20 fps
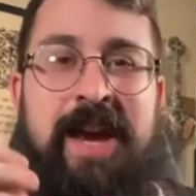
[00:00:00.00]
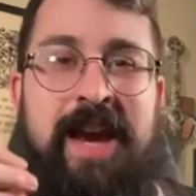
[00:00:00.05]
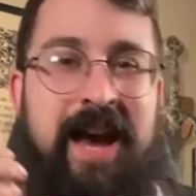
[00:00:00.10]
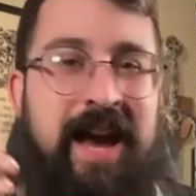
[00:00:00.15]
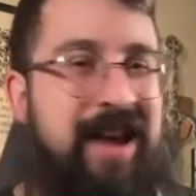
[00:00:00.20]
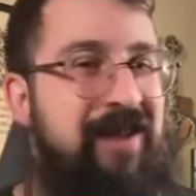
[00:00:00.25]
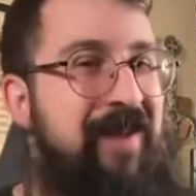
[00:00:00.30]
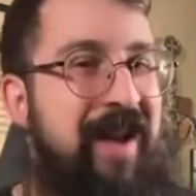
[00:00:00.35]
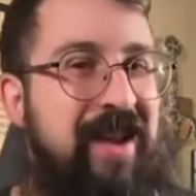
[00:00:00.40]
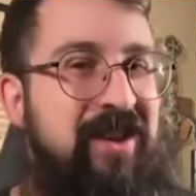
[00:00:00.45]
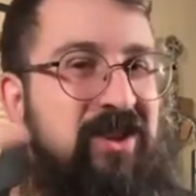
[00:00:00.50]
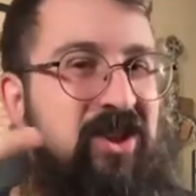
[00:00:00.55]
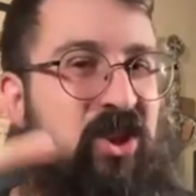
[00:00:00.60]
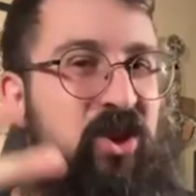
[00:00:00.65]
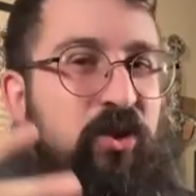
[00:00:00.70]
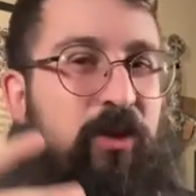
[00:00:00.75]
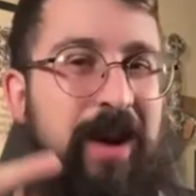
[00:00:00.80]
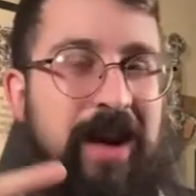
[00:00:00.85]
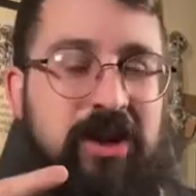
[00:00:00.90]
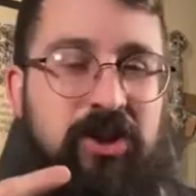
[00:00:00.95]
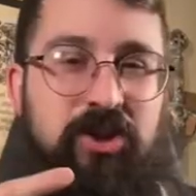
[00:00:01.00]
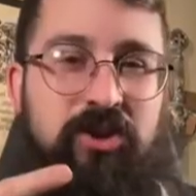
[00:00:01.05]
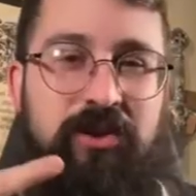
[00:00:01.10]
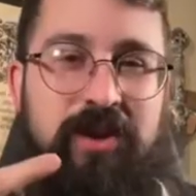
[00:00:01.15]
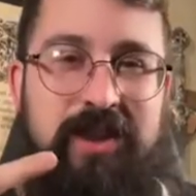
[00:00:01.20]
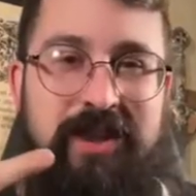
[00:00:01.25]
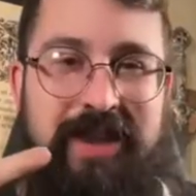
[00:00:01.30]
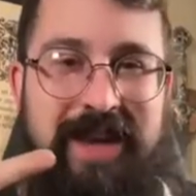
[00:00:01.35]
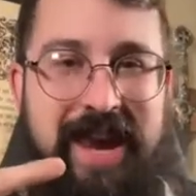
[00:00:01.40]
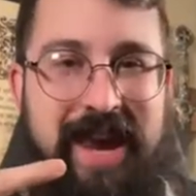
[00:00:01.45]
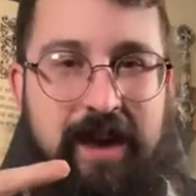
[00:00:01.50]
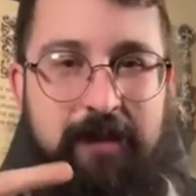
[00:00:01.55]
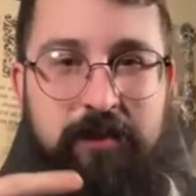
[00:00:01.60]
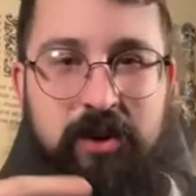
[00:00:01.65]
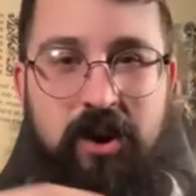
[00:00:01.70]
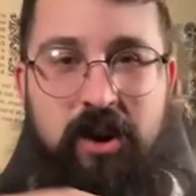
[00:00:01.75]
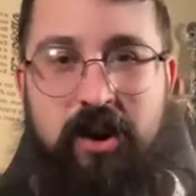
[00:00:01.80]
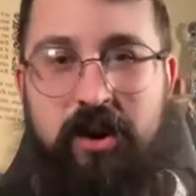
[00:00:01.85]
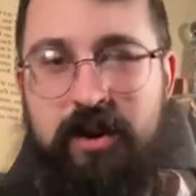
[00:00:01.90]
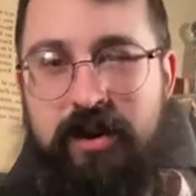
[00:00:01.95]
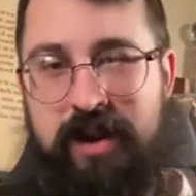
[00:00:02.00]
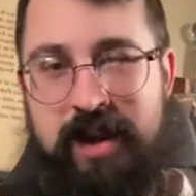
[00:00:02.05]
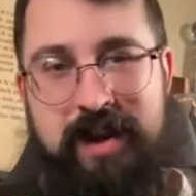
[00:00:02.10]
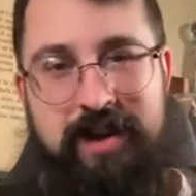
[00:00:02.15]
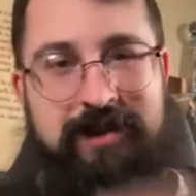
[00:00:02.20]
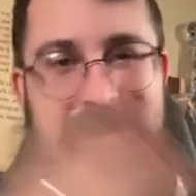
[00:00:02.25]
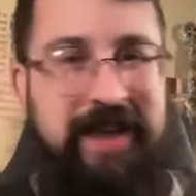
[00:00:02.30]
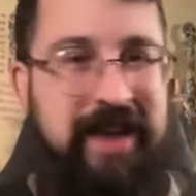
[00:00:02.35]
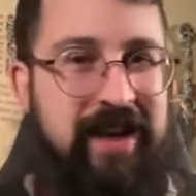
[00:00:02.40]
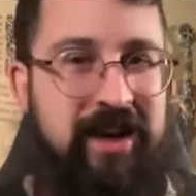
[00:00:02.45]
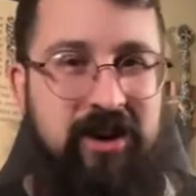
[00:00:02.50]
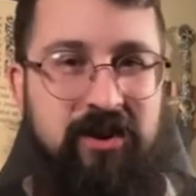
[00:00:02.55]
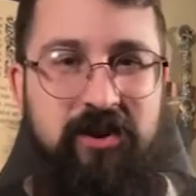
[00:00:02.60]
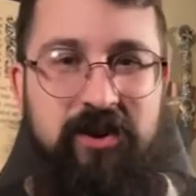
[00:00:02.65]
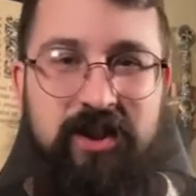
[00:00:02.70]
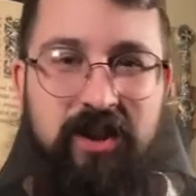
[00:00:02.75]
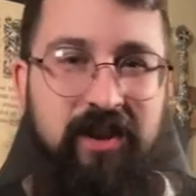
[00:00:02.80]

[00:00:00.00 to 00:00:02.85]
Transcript: I have had two injuries in Amtgard in 10 years,